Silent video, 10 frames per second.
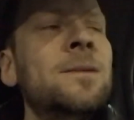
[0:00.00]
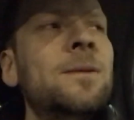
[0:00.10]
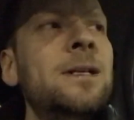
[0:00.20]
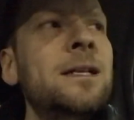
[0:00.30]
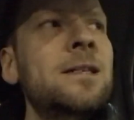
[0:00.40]

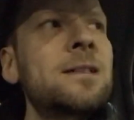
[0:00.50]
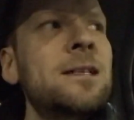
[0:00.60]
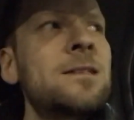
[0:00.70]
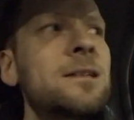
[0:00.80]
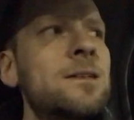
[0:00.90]
but it,
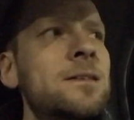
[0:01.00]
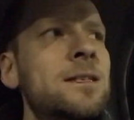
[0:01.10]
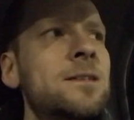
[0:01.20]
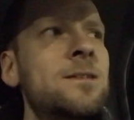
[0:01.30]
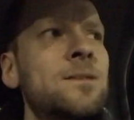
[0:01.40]
it turns
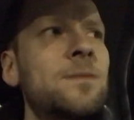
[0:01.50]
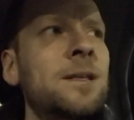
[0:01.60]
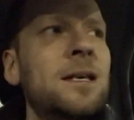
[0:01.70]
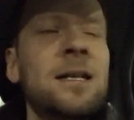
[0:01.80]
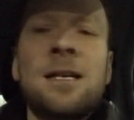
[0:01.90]
into
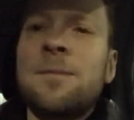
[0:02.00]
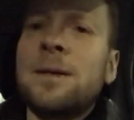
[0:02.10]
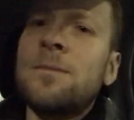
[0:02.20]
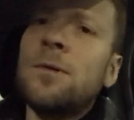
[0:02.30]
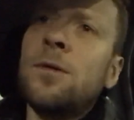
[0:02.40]
something a little
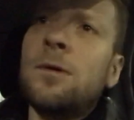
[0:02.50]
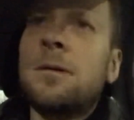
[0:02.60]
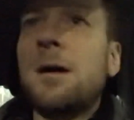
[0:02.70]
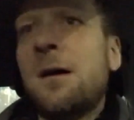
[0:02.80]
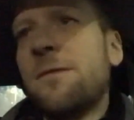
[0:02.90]
bit more
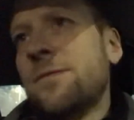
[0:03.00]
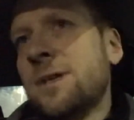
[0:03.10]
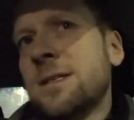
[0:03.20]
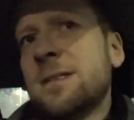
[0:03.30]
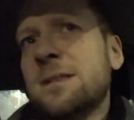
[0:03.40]

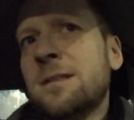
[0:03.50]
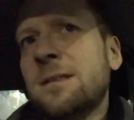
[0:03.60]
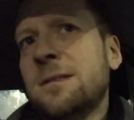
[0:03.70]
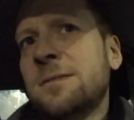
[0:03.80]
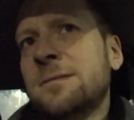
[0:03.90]
obvious and
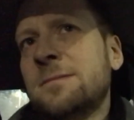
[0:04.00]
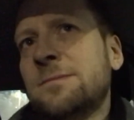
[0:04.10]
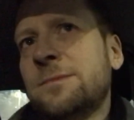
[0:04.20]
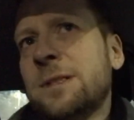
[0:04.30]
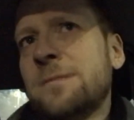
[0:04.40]
uh,
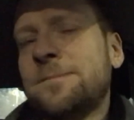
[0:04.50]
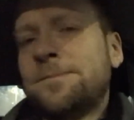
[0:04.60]
well,